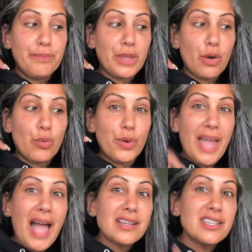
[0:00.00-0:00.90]

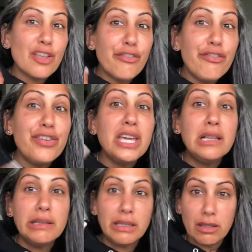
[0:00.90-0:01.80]
react to the
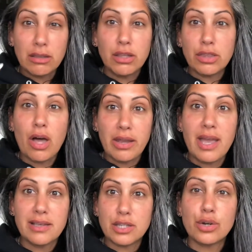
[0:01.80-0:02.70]
feeling that the thought
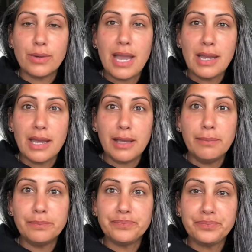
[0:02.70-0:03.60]
has
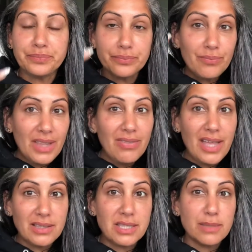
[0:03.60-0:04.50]
created.
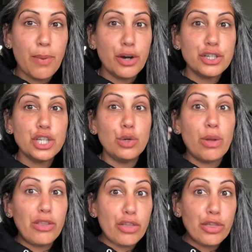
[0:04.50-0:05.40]
That's part two.
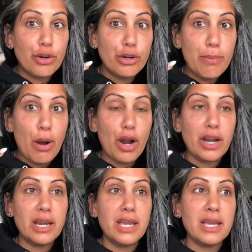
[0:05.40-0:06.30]
And the third
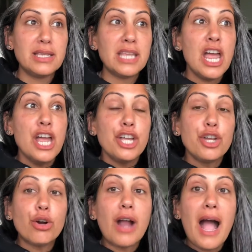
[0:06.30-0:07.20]
part is
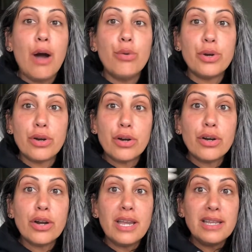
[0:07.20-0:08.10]
your
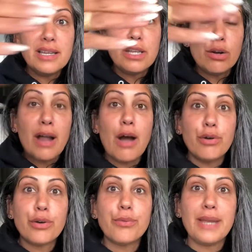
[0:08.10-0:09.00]
outer
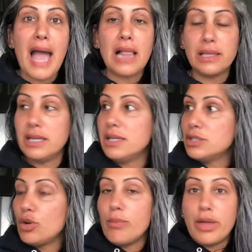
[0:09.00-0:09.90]
reality.
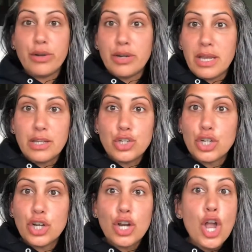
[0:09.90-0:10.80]
So Mother
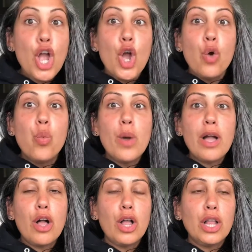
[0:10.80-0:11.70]
Nature
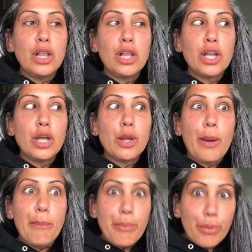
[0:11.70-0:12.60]
will
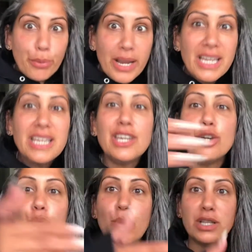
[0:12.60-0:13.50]
bring
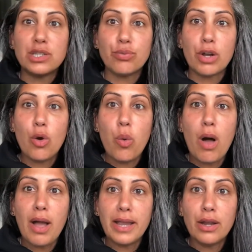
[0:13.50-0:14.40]
you what's
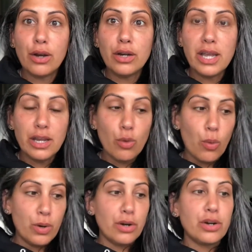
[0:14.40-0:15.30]
required in
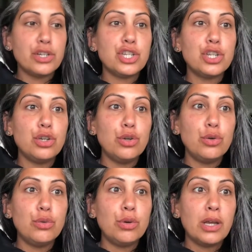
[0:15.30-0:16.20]
order to